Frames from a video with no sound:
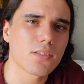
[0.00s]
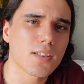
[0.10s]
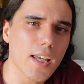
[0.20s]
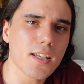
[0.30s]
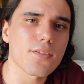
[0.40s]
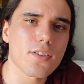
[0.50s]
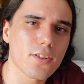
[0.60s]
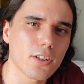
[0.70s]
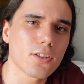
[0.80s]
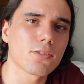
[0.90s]
take it
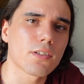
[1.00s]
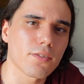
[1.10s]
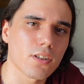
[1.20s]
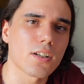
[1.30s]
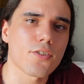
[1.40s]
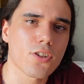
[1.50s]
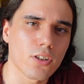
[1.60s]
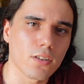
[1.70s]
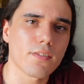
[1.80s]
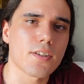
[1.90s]
slow if you're going to
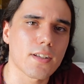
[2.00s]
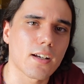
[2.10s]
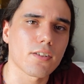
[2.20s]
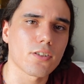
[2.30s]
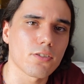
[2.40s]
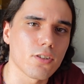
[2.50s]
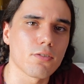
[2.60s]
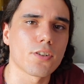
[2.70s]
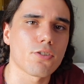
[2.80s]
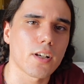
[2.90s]
start this out and you're new
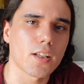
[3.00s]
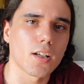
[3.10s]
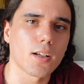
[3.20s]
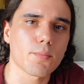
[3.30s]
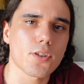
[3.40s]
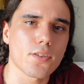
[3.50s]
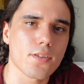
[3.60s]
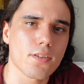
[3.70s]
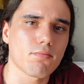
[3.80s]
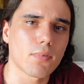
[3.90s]
to trading options.